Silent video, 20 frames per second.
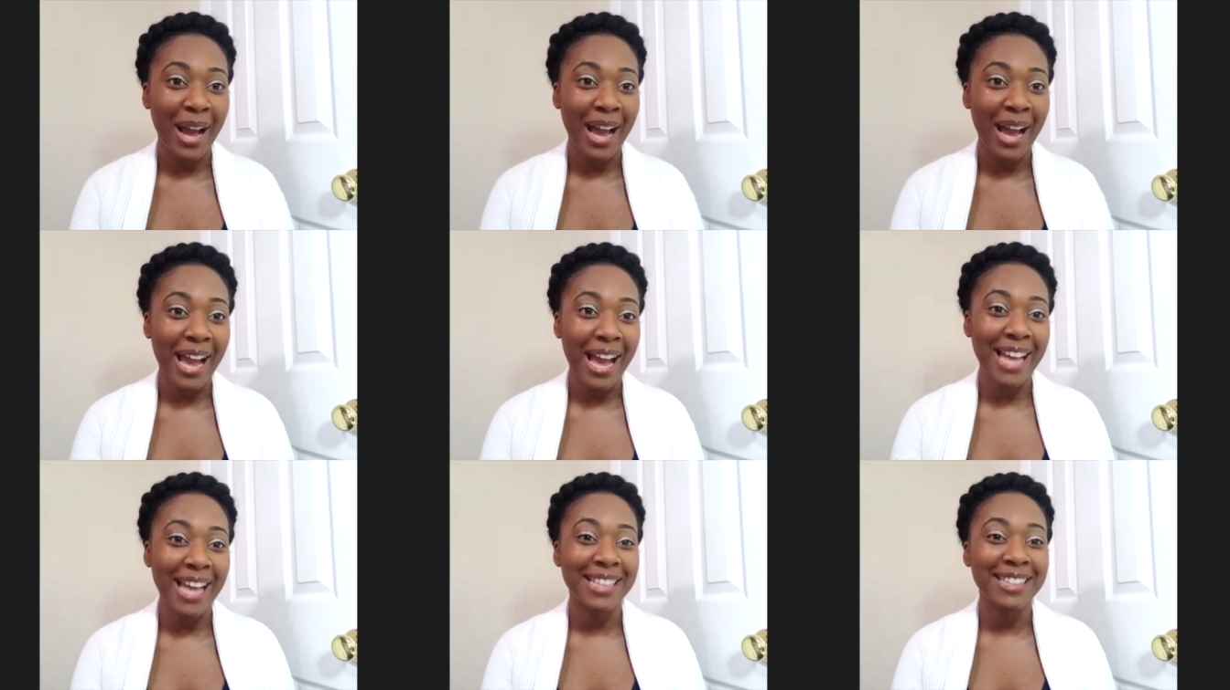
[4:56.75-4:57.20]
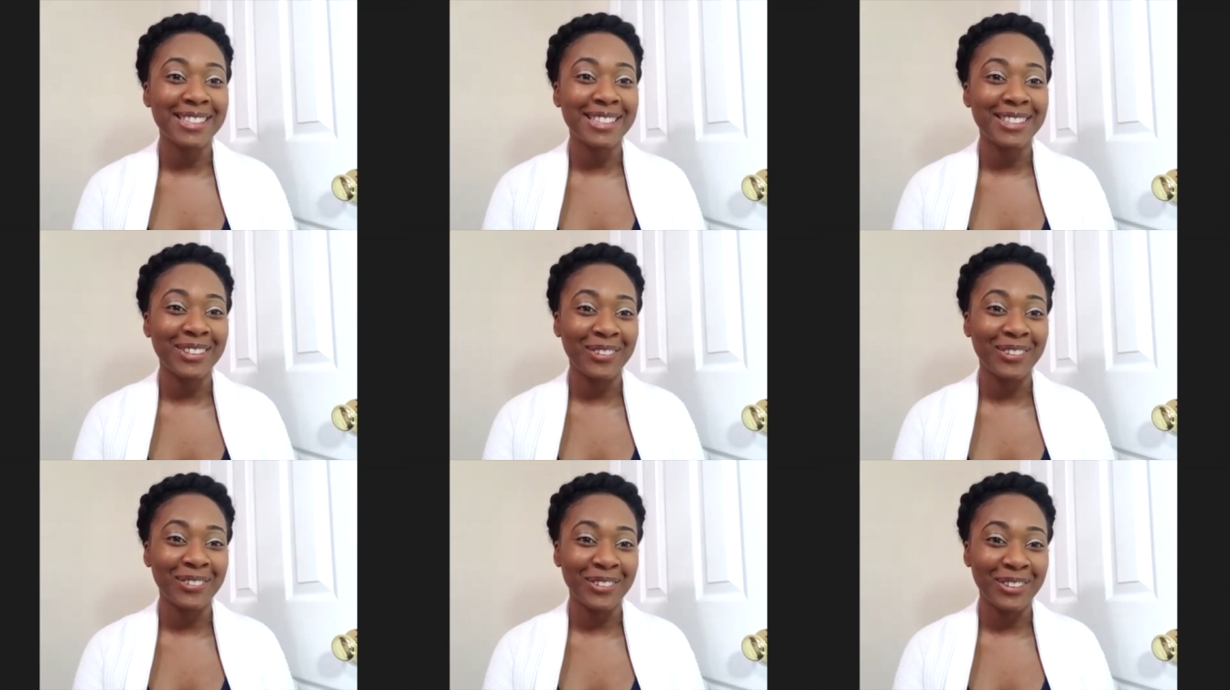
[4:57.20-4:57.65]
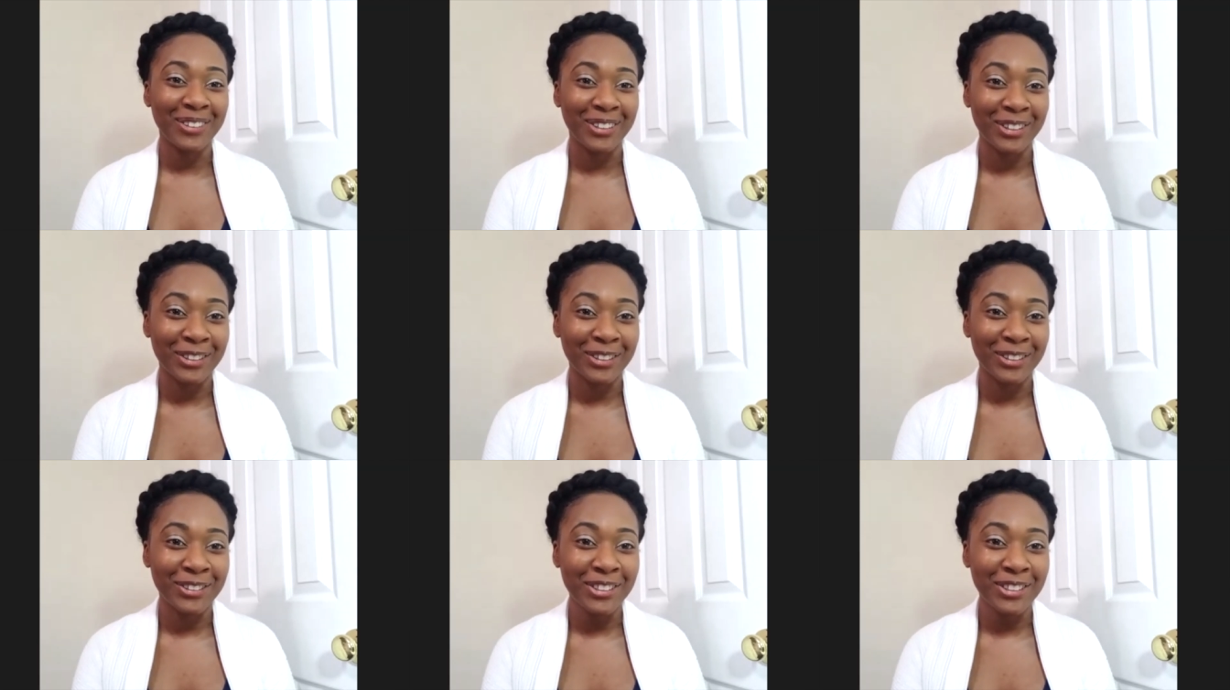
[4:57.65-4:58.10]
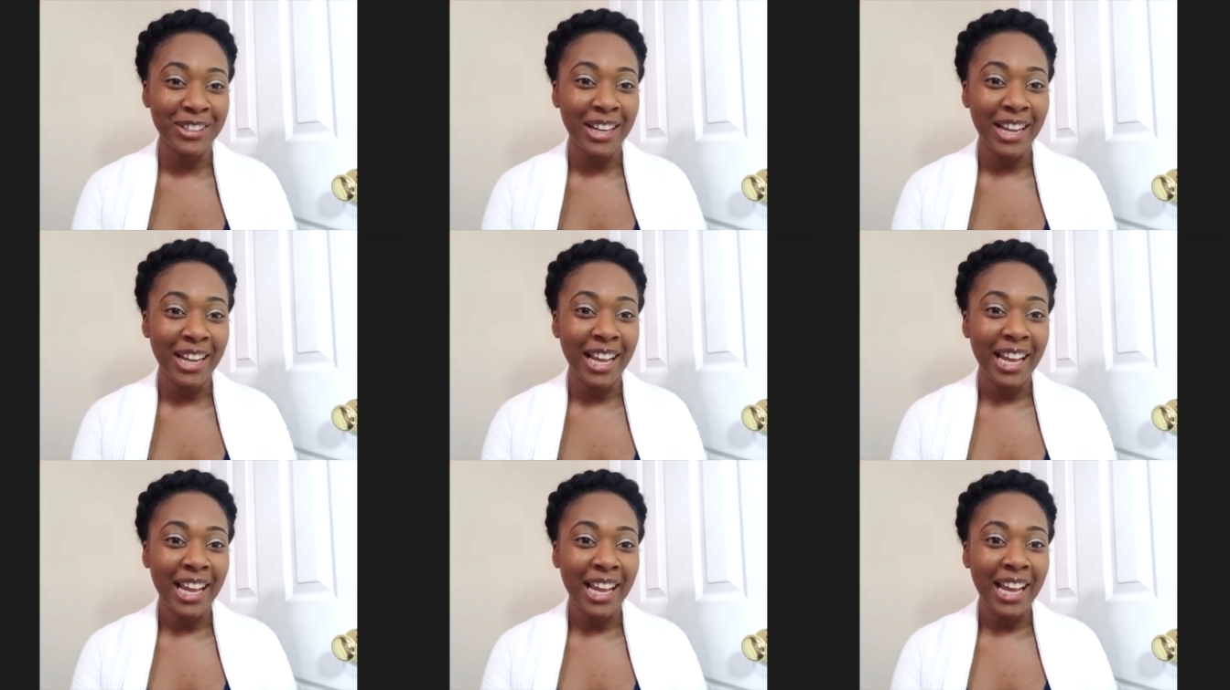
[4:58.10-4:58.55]
had to go learn.
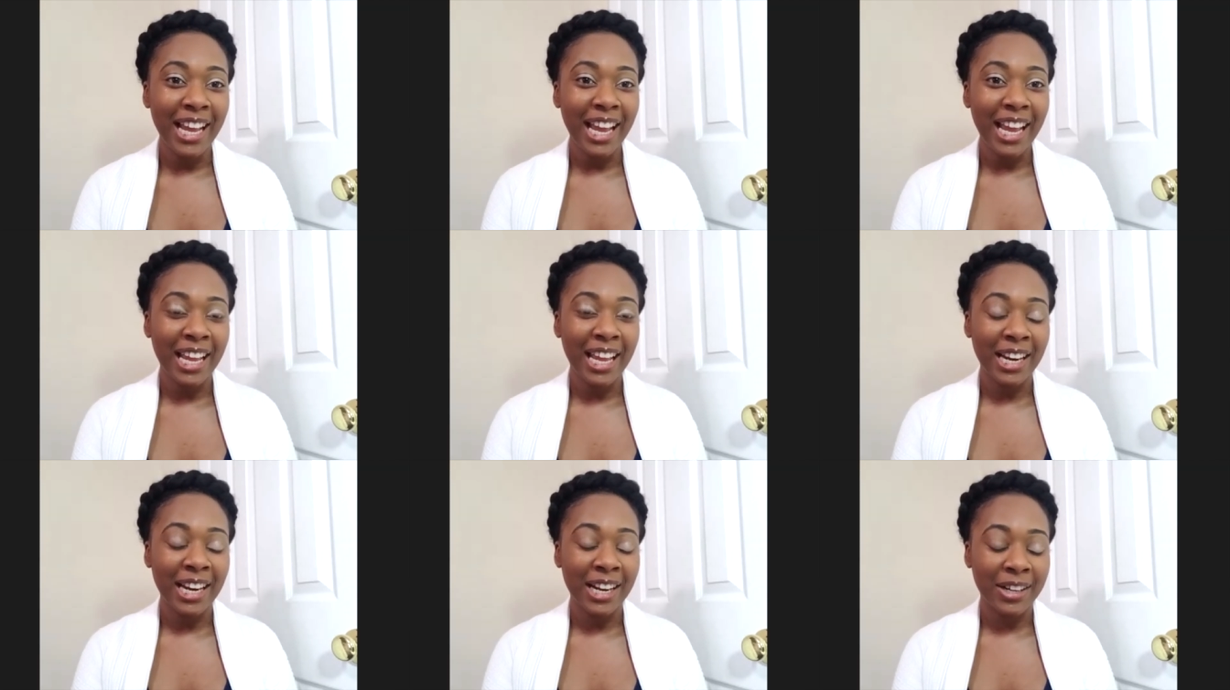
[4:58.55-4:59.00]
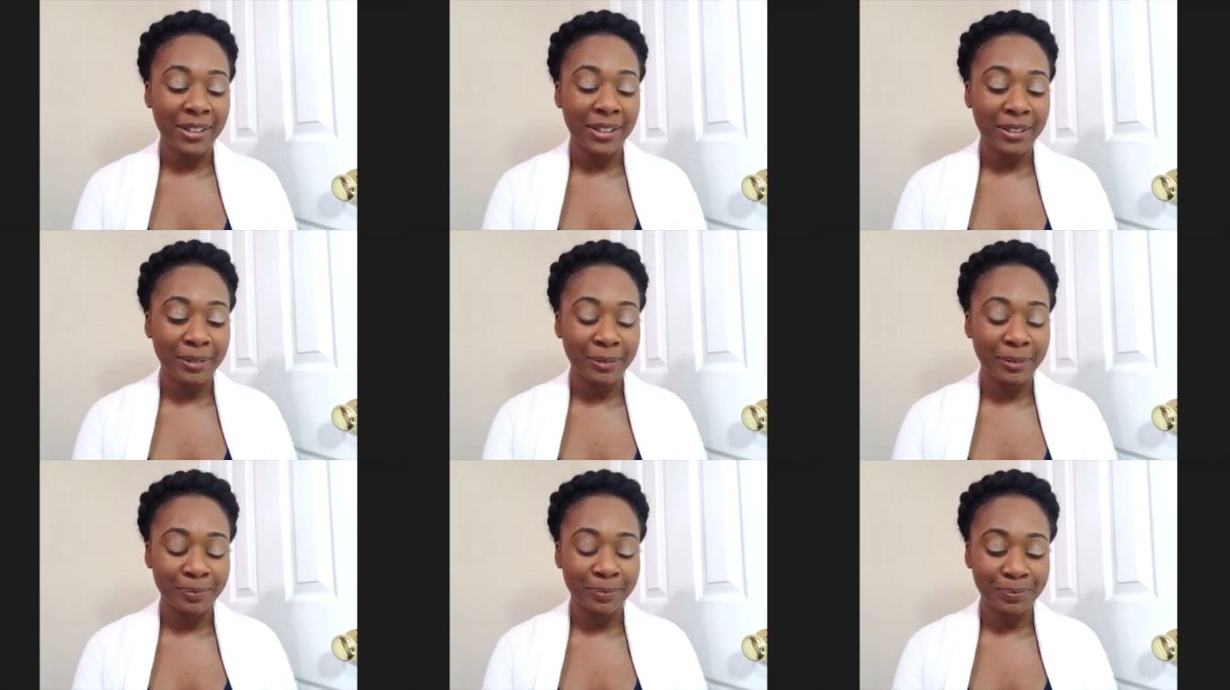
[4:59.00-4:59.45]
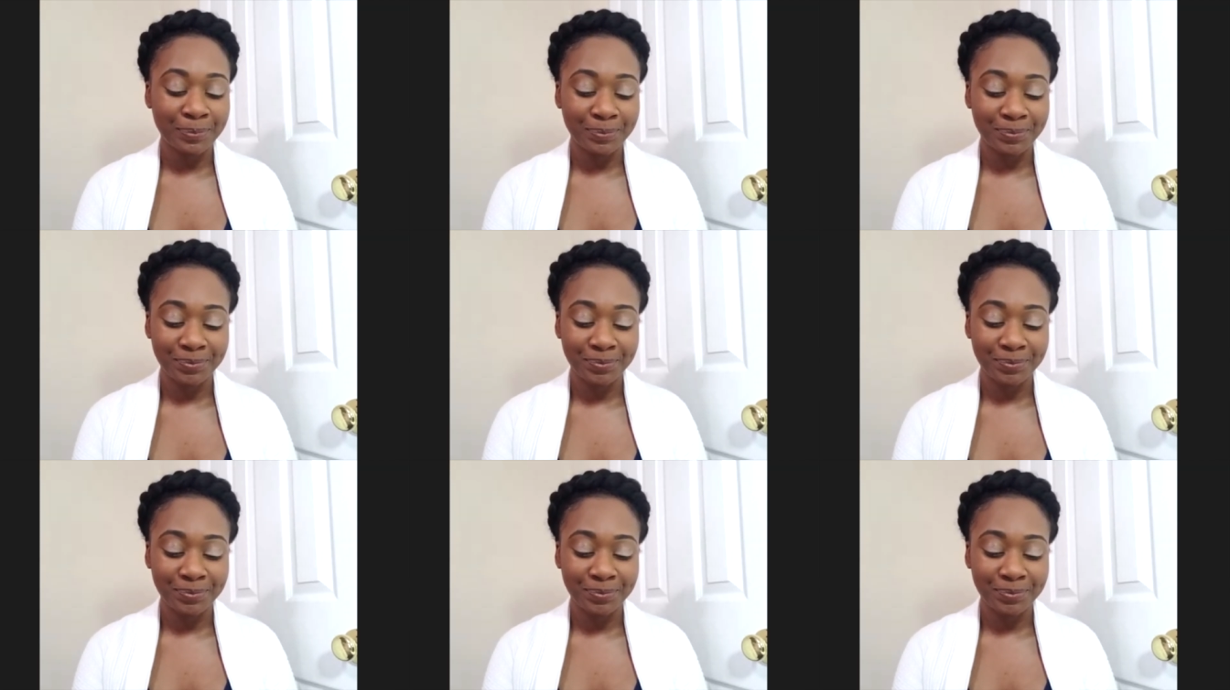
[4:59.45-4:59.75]
And um